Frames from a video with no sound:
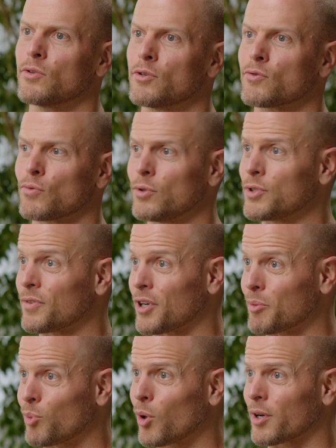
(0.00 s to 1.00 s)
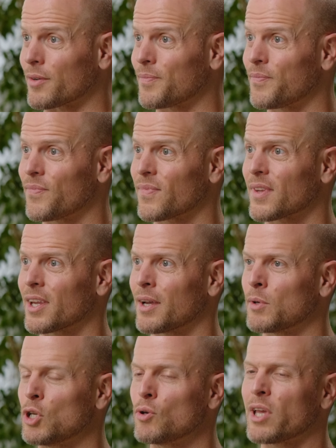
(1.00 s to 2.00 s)
So those rules are very important.
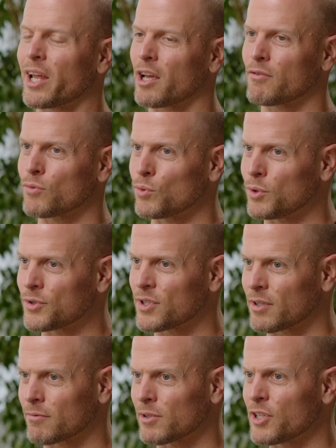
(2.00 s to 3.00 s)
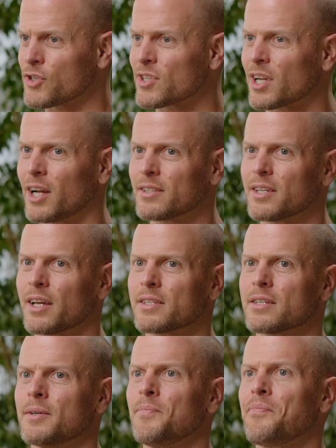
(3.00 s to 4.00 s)
I mean, you can have rules in a religious
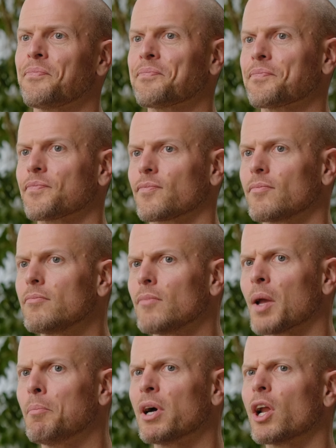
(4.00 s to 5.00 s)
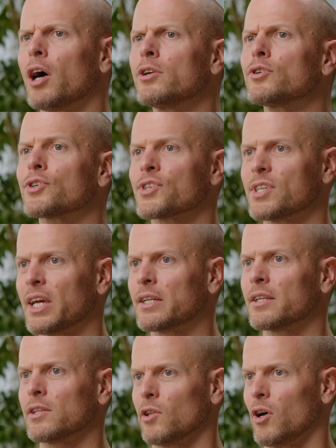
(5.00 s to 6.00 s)
context, but
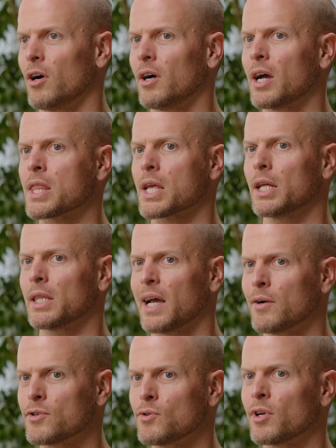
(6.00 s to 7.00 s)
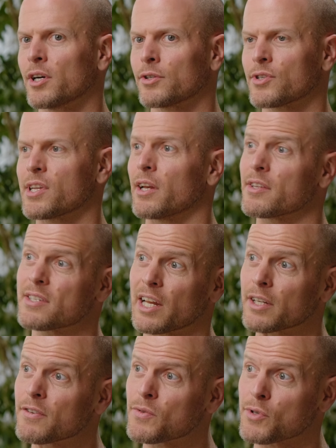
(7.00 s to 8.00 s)
understanding the law, I think, allows you to understand
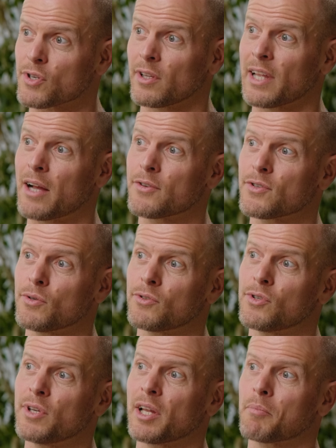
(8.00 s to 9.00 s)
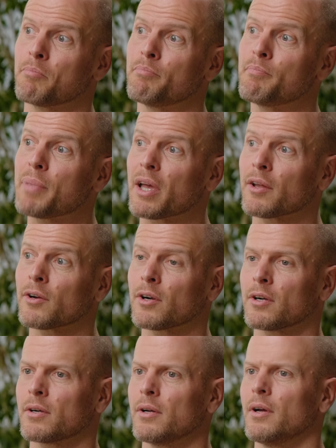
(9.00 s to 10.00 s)
incentives, which allows you to get a
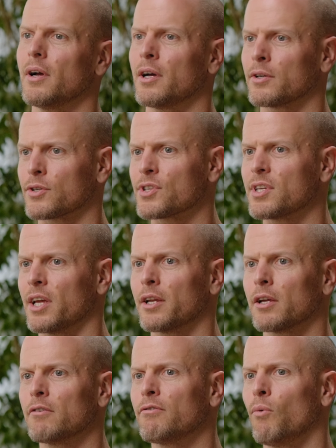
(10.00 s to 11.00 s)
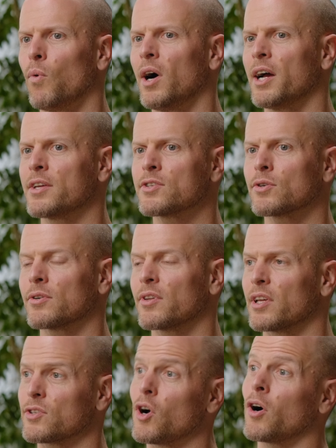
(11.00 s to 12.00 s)
better understanding of why certain
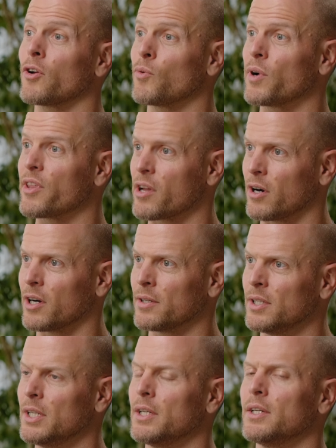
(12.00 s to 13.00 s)
things are the way they are.